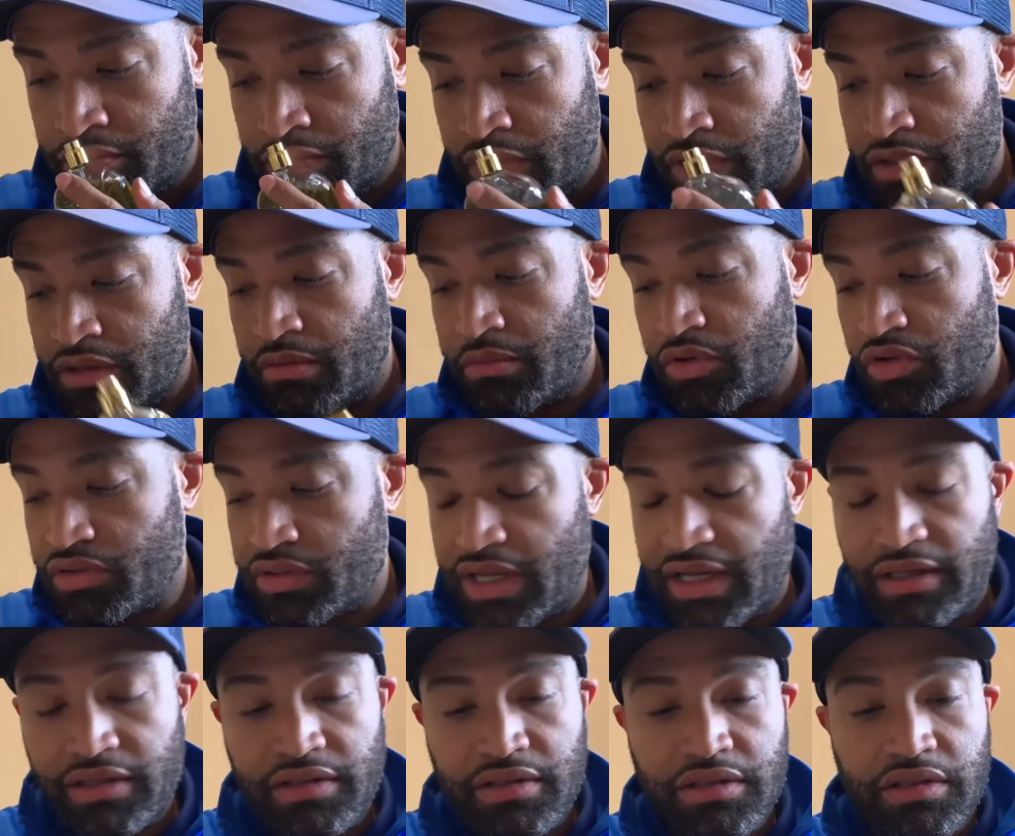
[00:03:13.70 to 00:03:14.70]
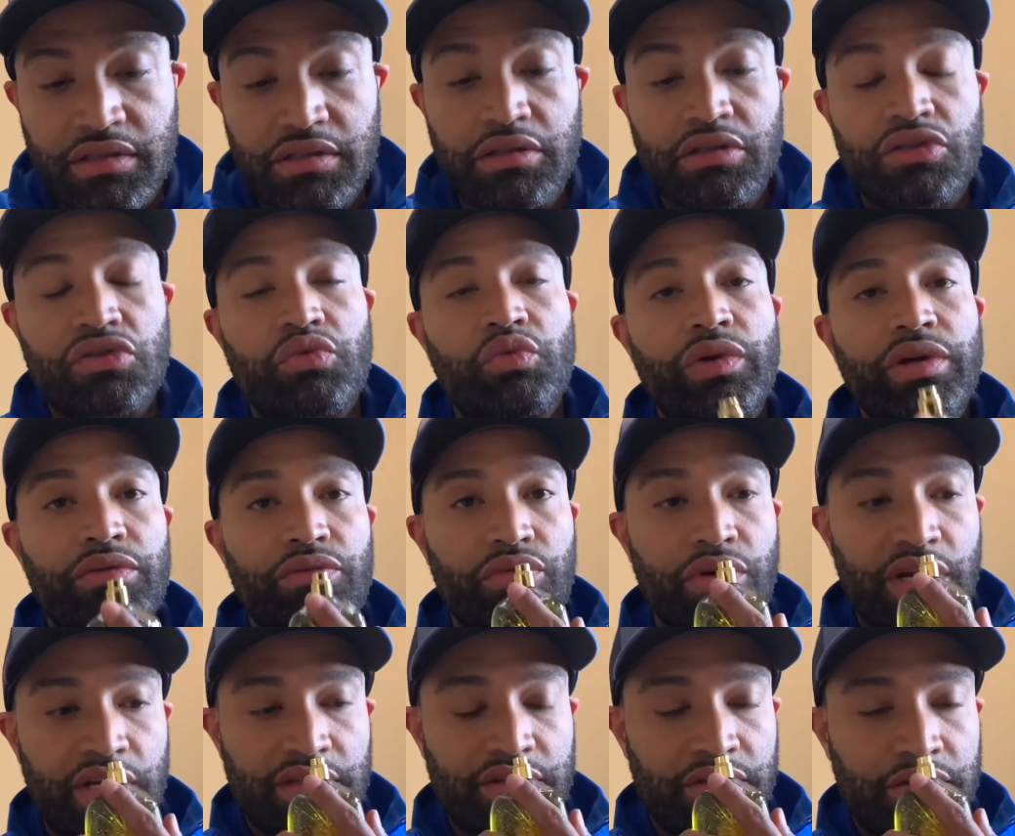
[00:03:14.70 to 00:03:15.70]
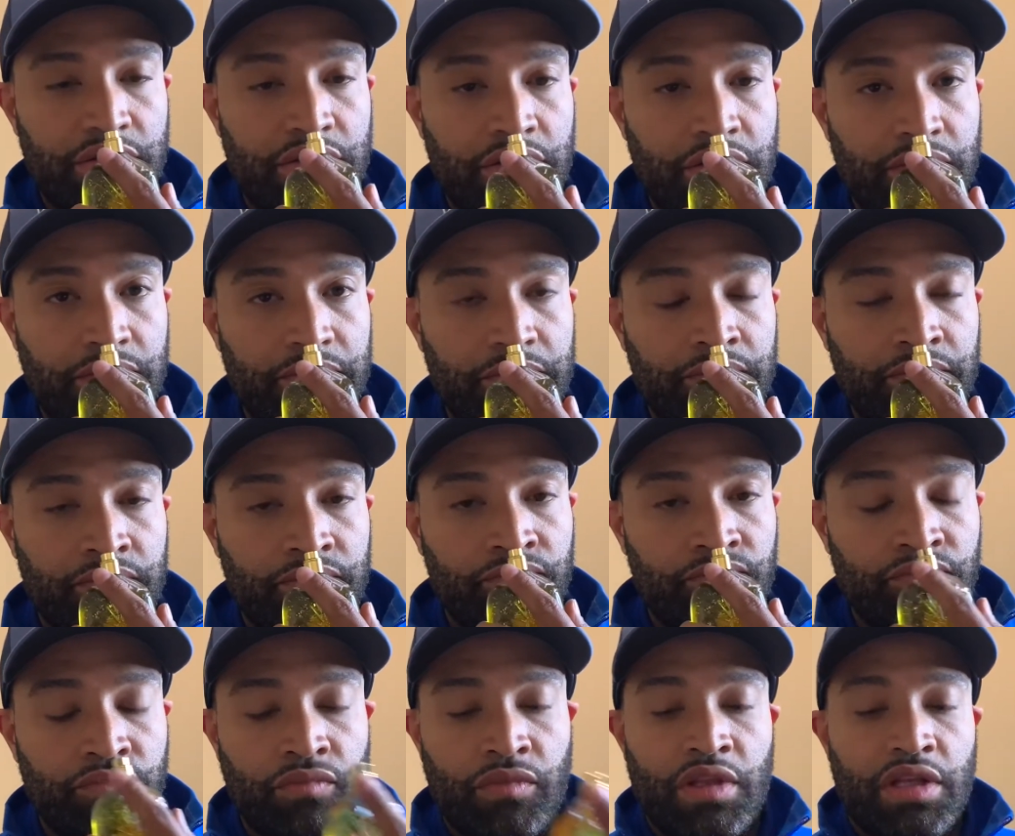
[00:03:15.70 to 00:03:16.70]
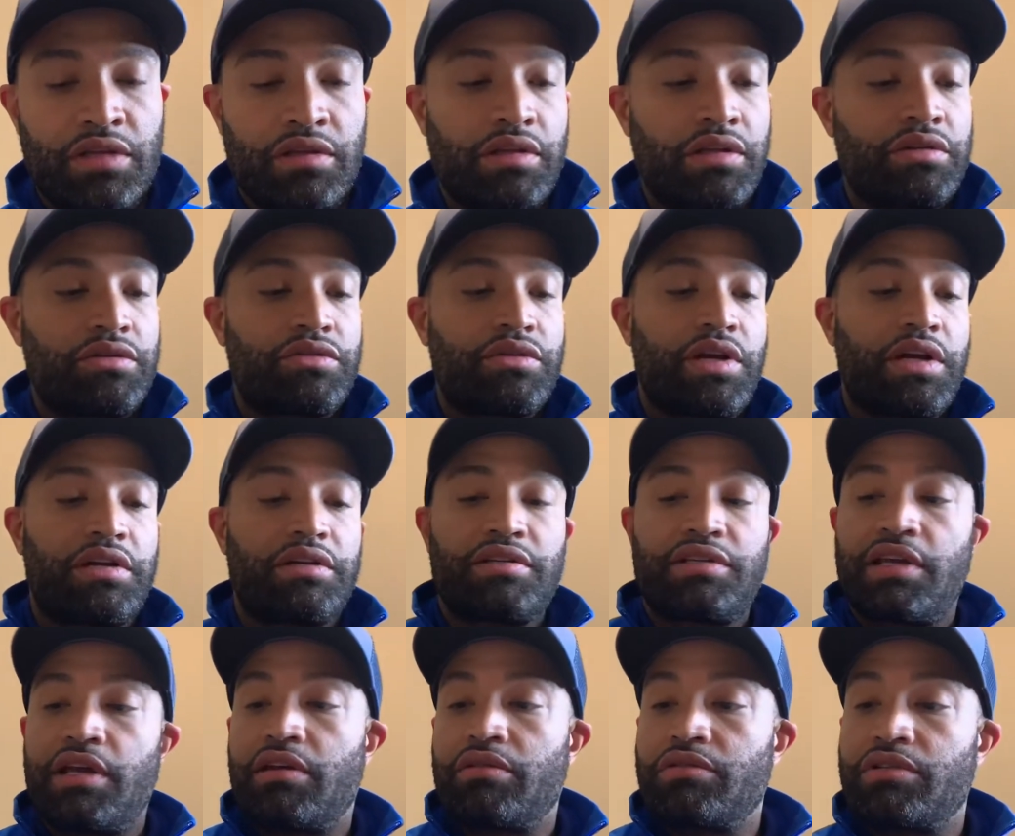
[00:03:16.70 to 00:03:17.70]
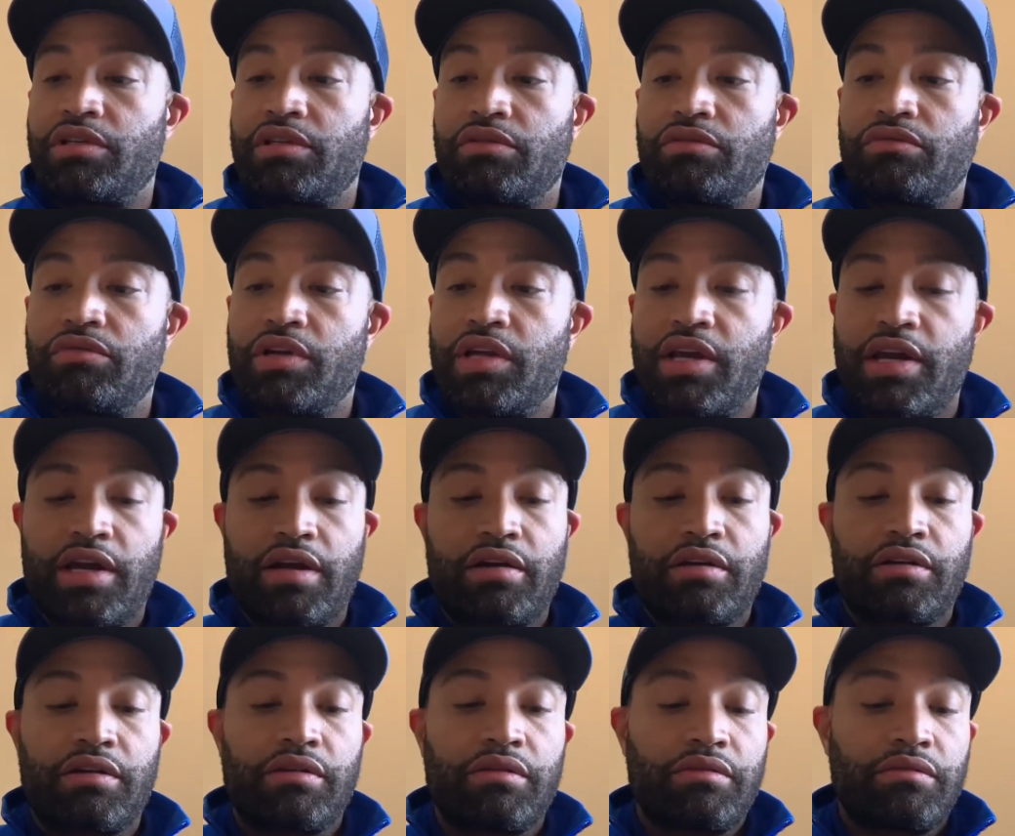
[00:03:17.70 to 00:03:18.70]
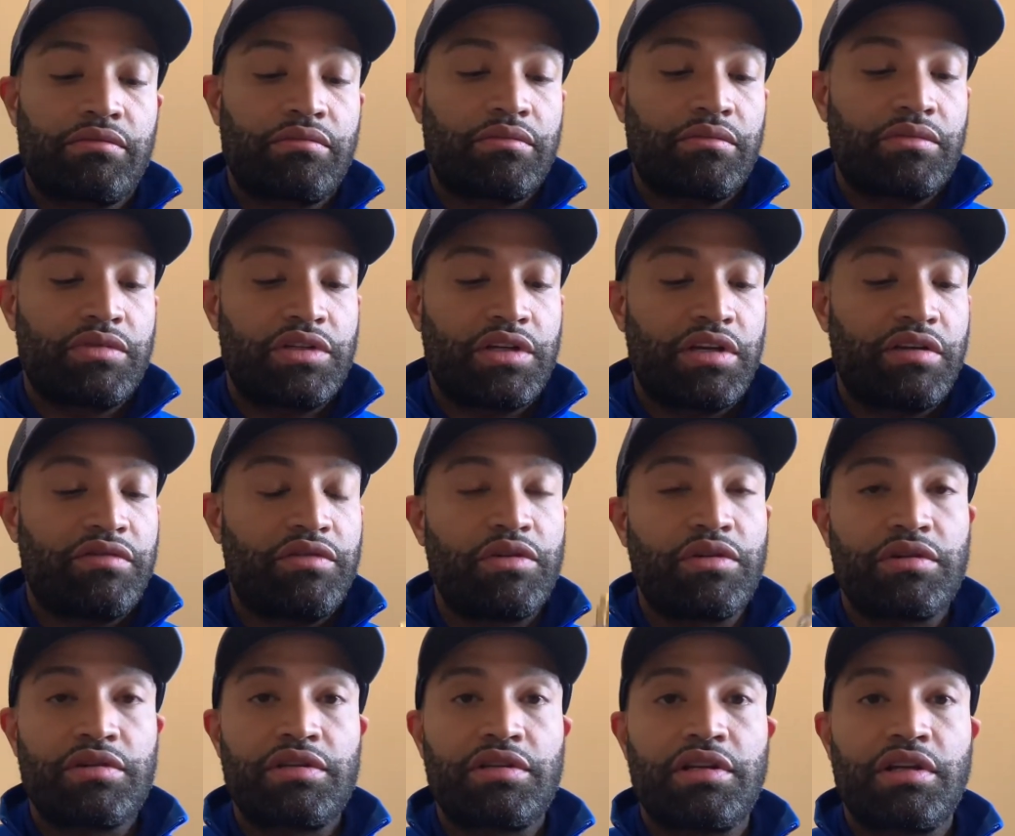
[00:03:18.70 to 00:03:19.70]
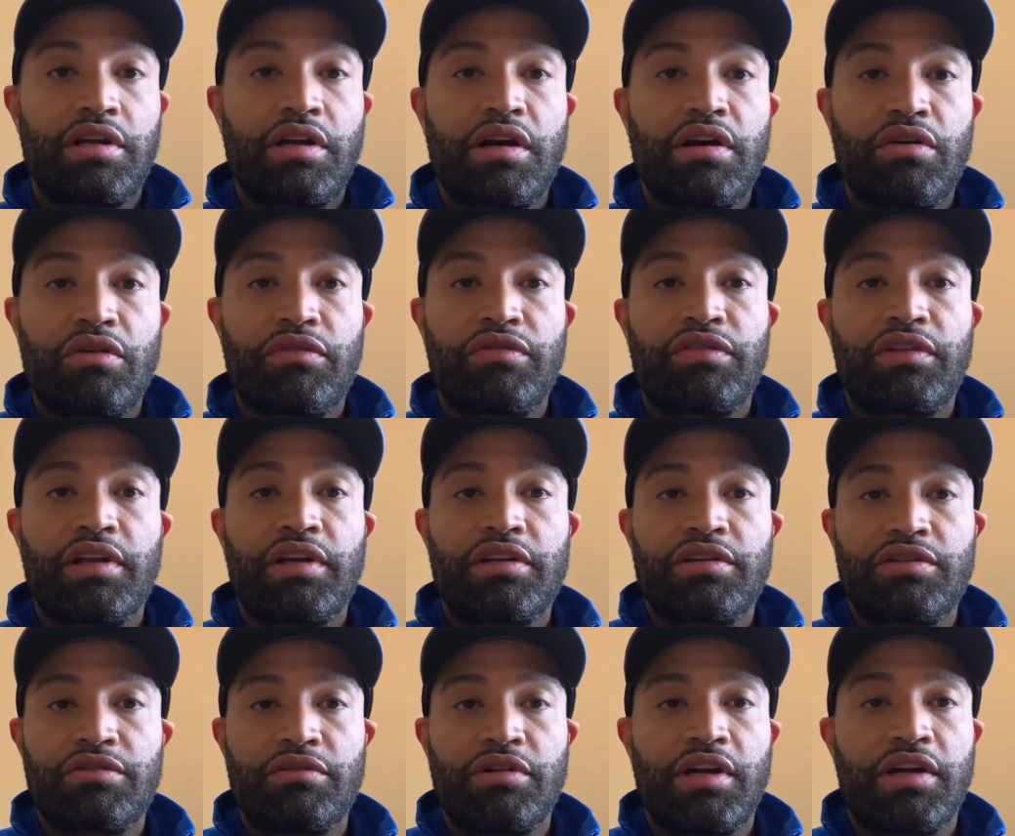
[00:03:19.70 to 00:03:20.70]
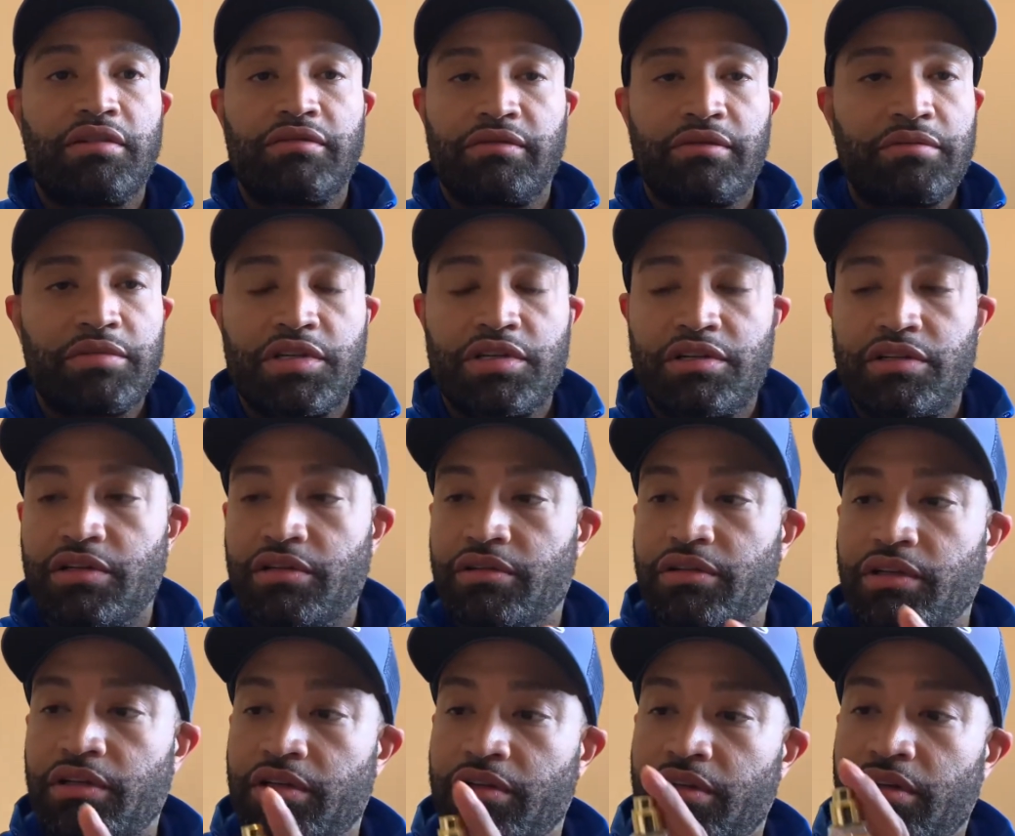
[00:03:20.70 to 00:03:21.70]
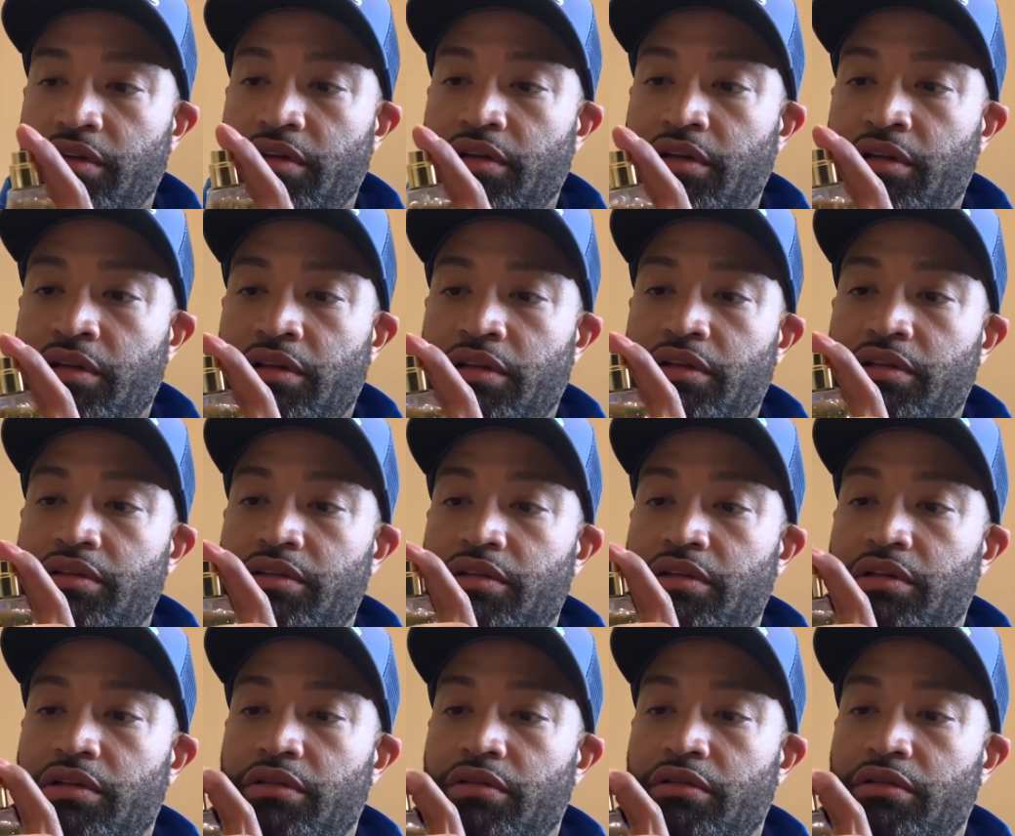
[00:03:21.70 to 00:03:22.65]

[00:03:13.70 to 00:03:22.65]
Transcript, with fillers: It's almost like this, the sweet resins. Let's let's try this out and see what we got here. See if you can see the gold flake shoot out. I'm just joking. Let's see.